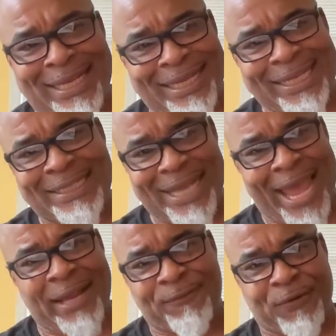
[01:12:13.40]
at least
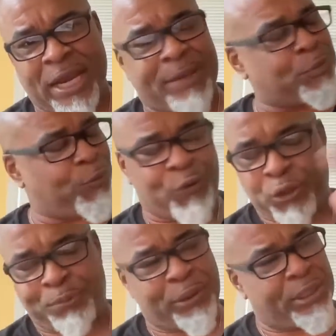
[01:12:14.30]
eight frames
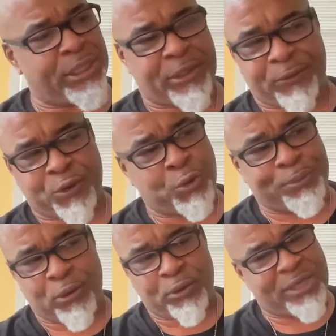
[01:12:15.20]
before you put another
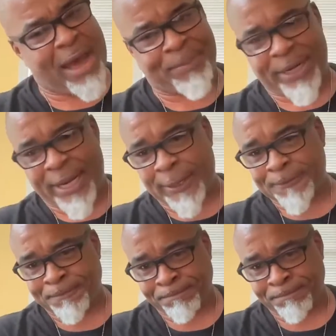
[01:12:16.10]
super on top of that.